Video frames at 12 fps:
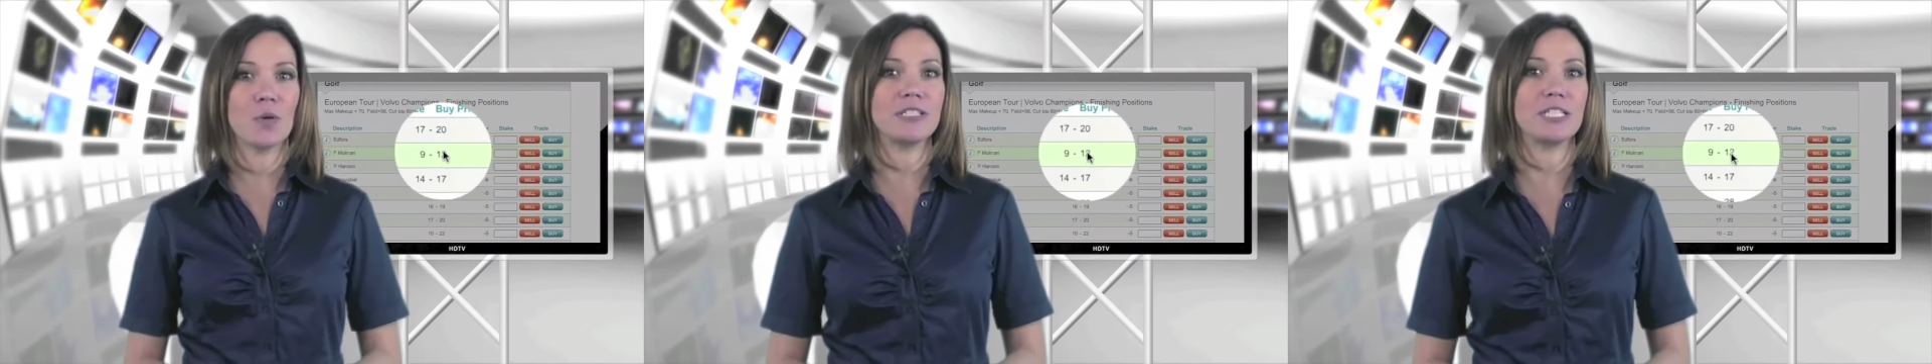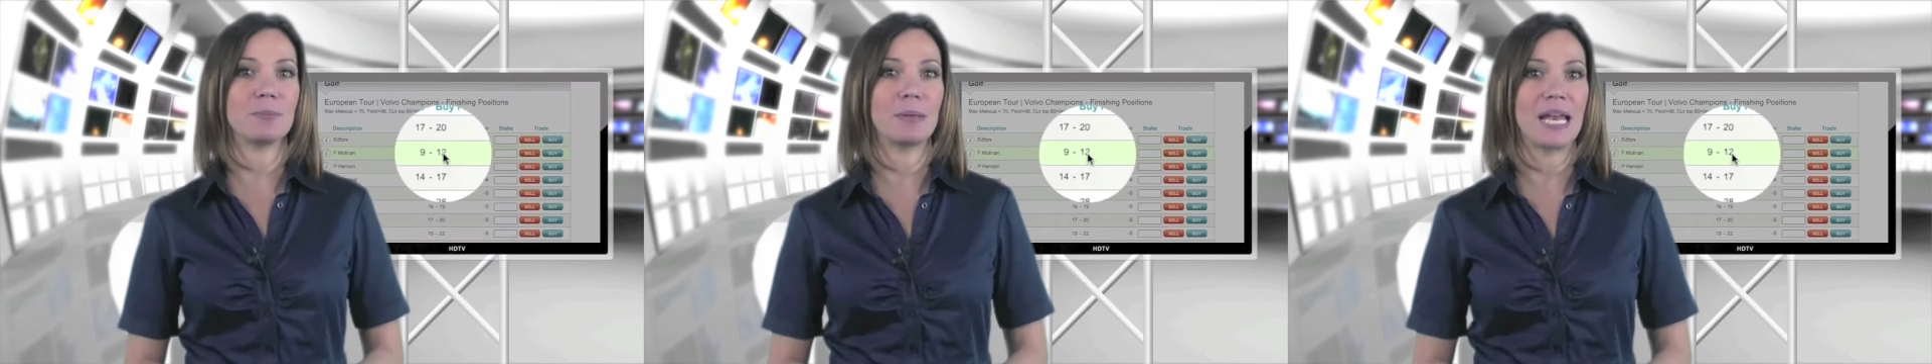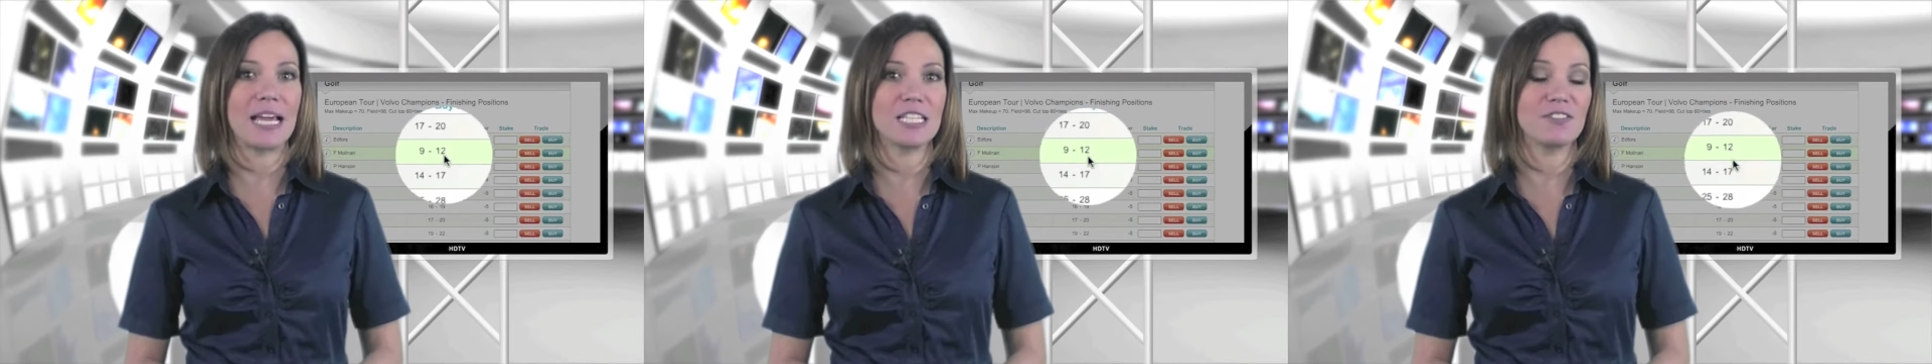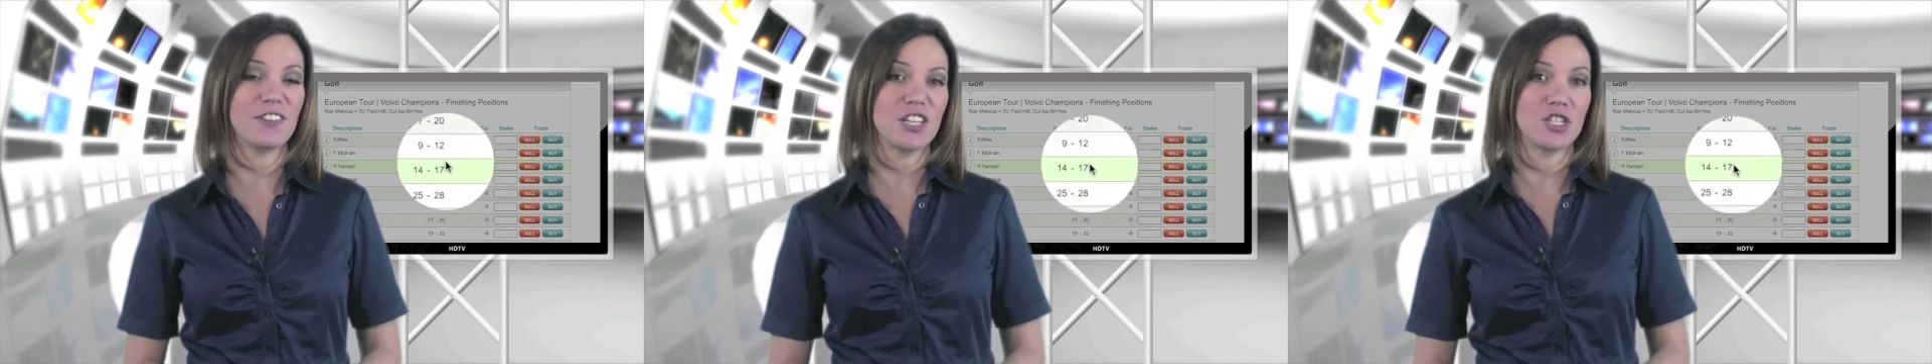quoted a
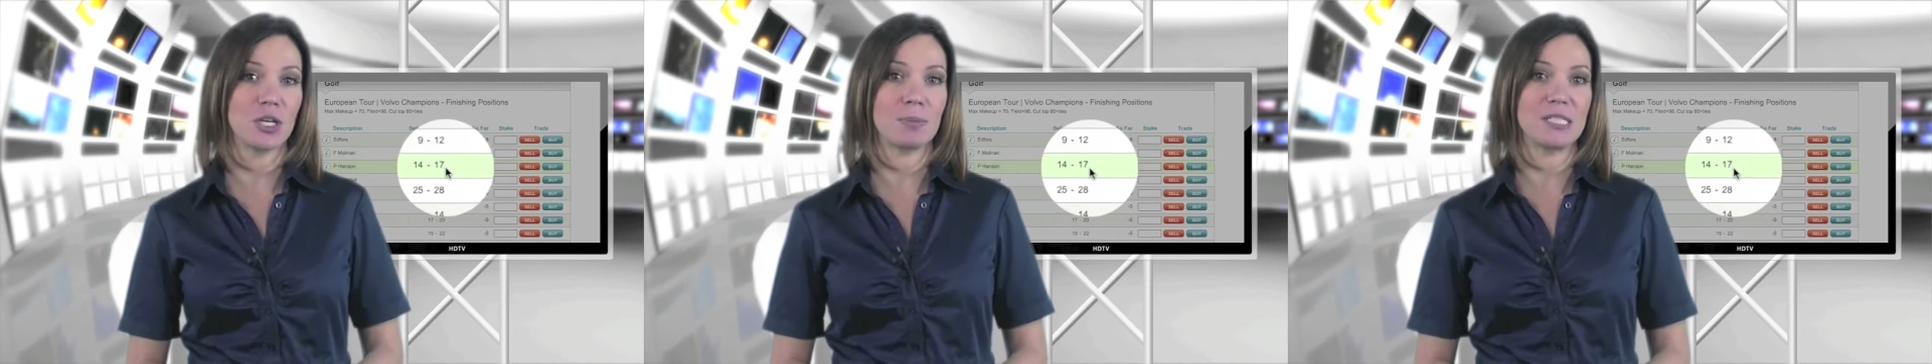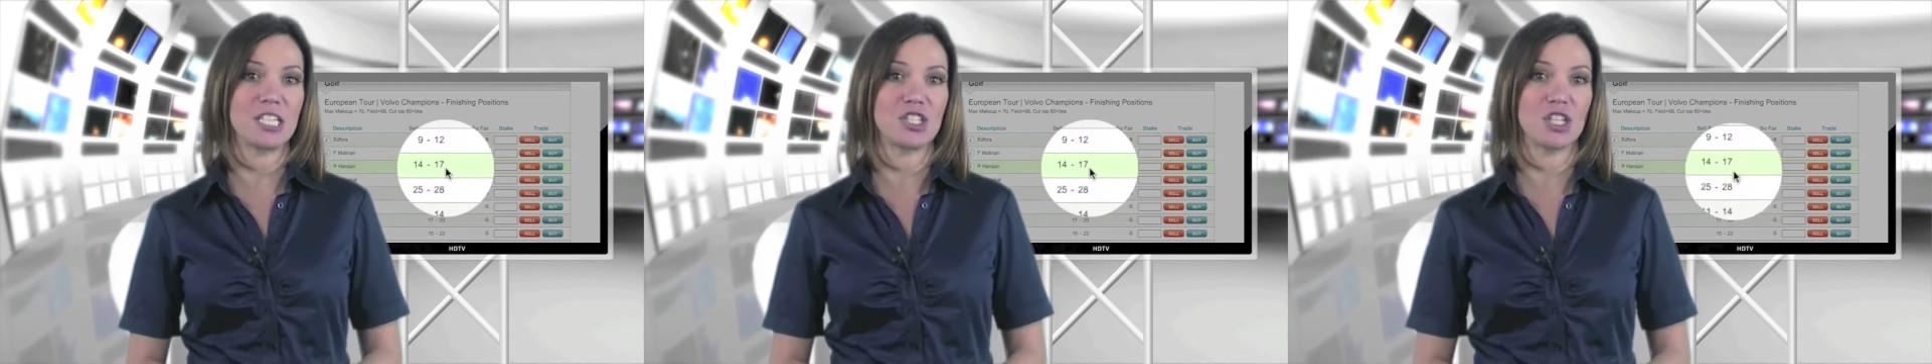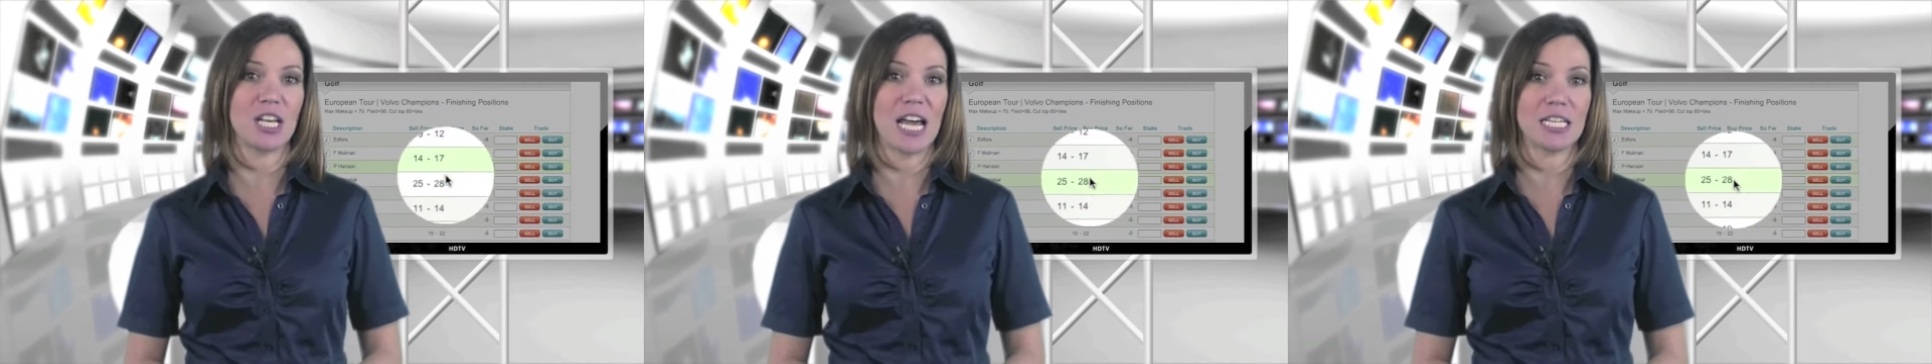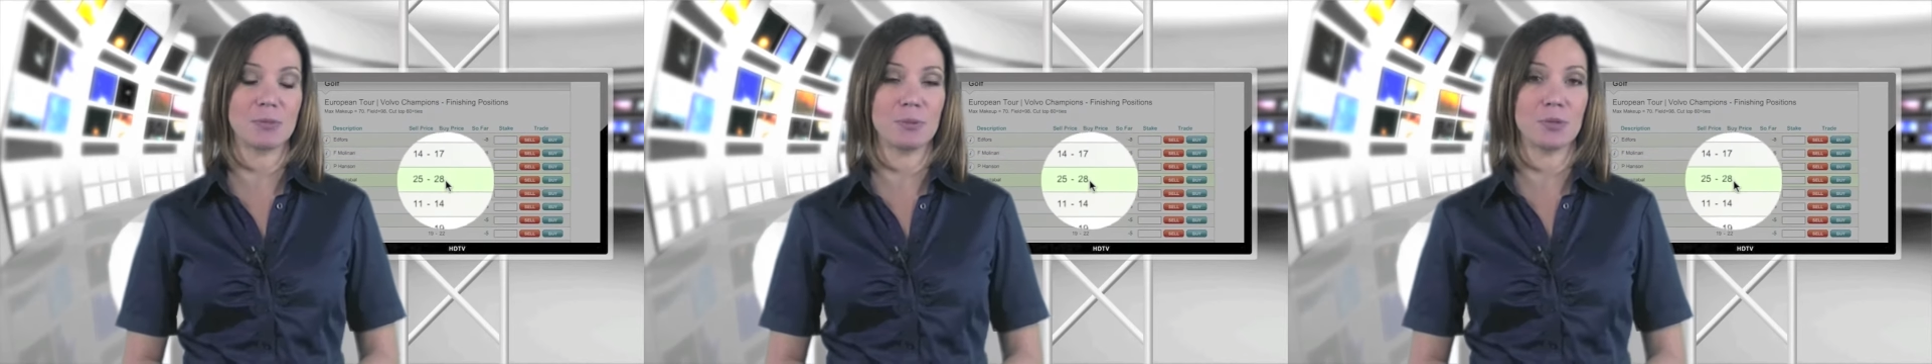player's finishing position as